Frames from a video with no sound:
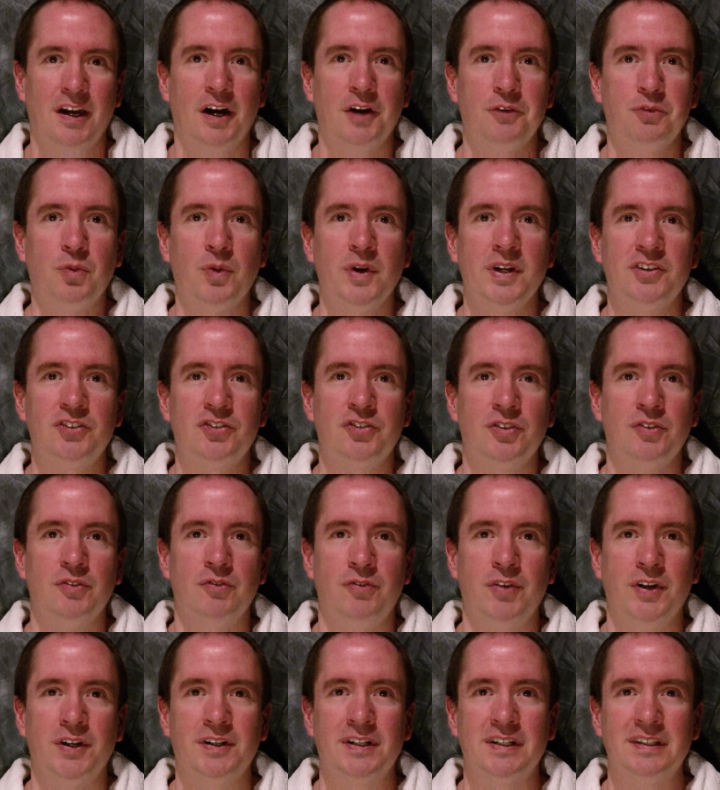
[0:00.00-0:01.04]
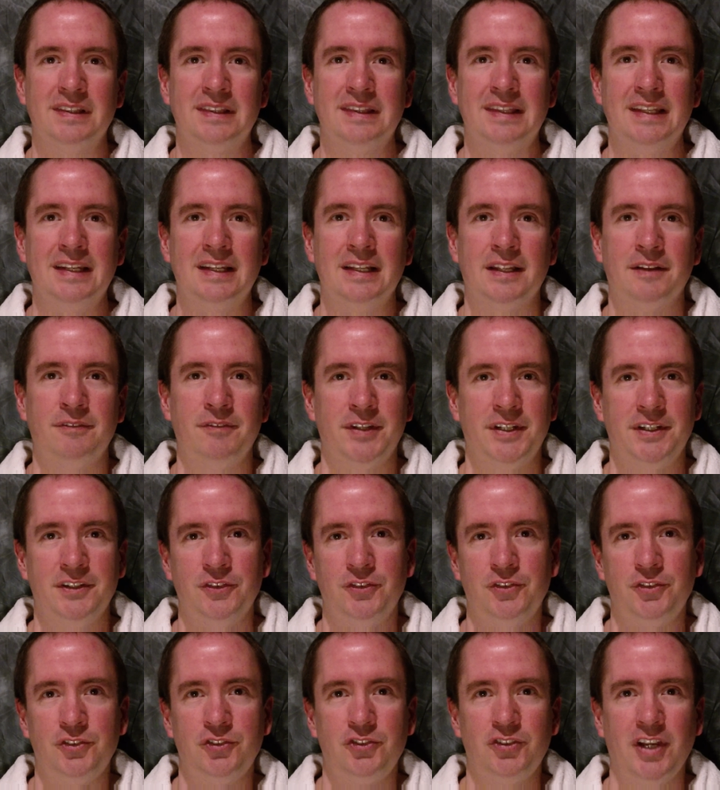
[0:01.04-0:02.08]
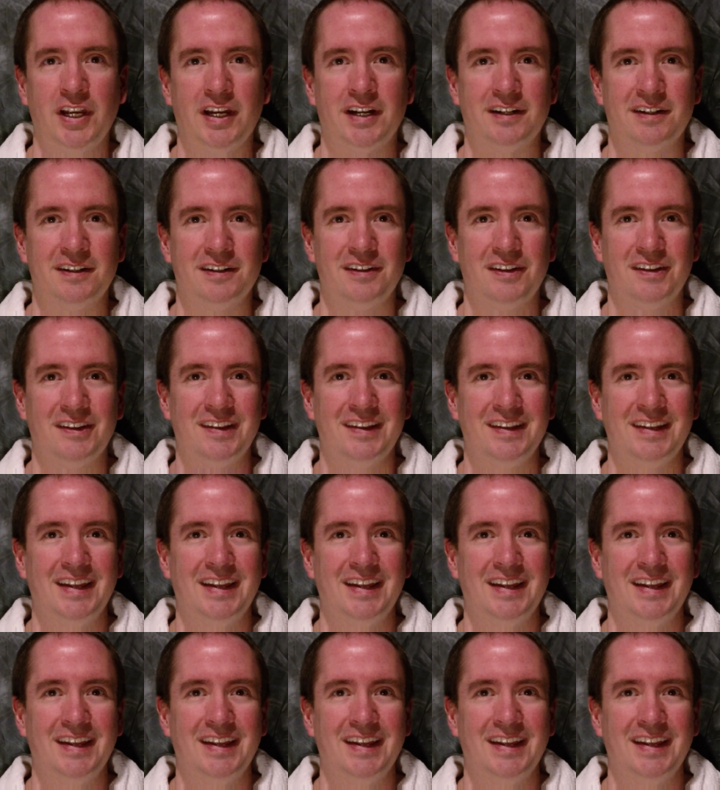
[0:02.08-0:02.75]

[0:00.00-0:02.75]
of which very little of it is shared.